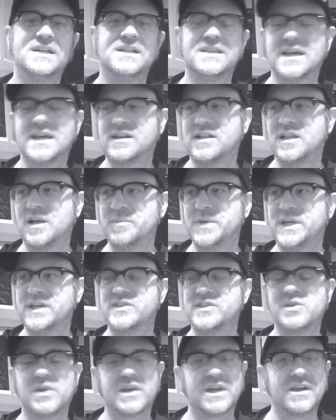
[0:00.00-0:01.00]
that club
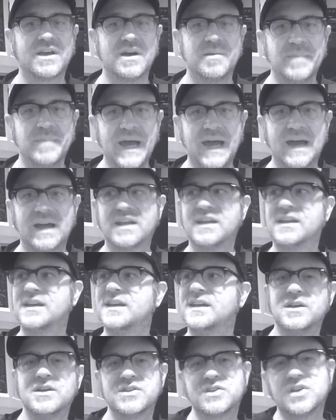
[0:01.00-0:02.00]
is so I could come back.
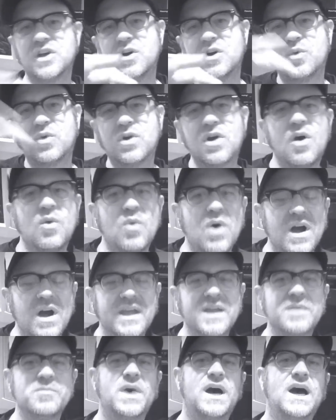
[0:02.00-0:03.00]
So we're all
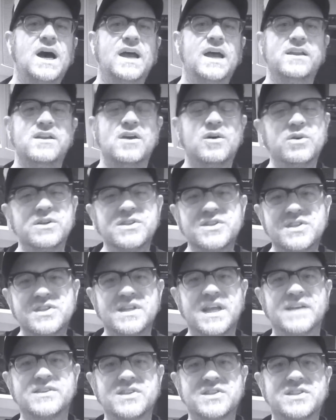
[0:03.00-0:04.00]
walking by, no one's
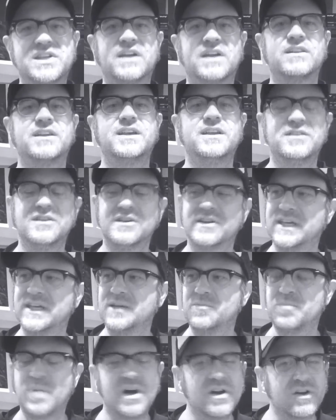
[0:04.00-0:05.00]
necessarily
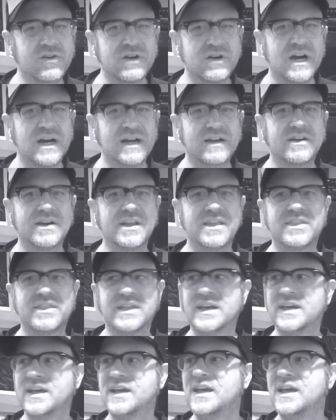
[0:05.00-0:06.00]
looking punk rock or
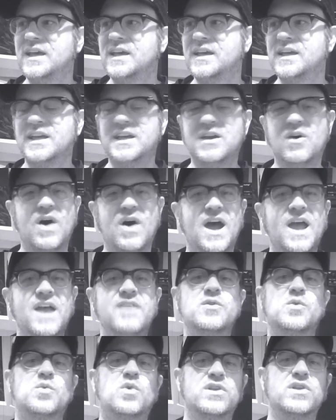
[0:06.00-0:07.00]
anything, you know, I
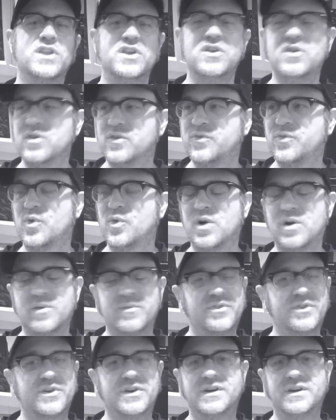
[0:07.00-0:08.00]
haven't worn the uniform
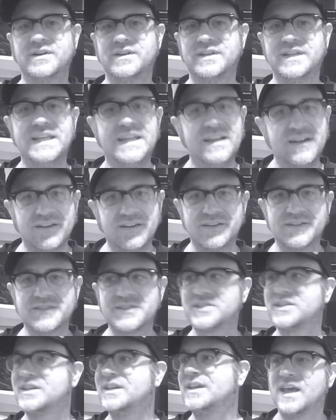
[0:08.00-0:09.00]
for
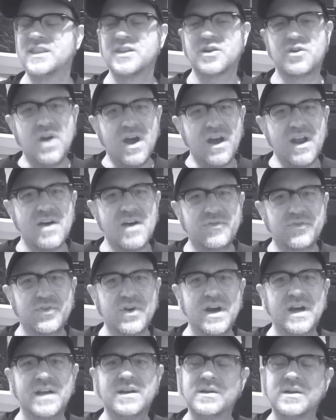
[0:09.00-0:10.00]
years, and the crowd out
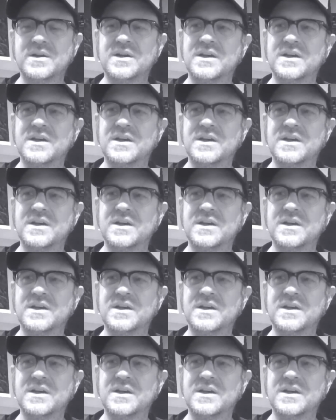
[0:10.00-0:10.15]
front,